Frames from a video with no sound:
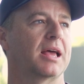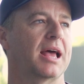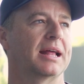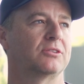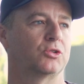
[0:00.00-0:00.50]

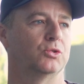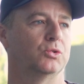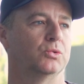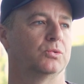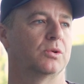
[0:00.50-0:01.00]
had
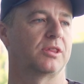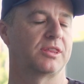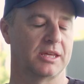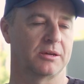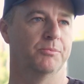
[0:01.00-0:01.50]
to
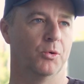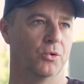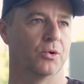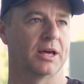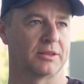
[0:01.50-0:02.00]
think
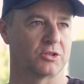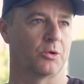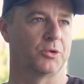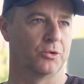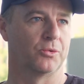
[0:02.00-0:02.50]
more at the
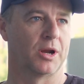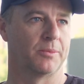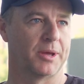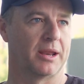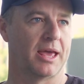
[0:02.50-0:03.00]
top of your run
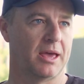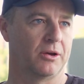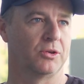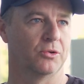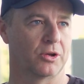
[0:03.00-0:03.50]
about how
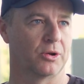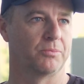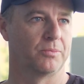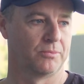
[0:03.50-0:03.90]
you're going to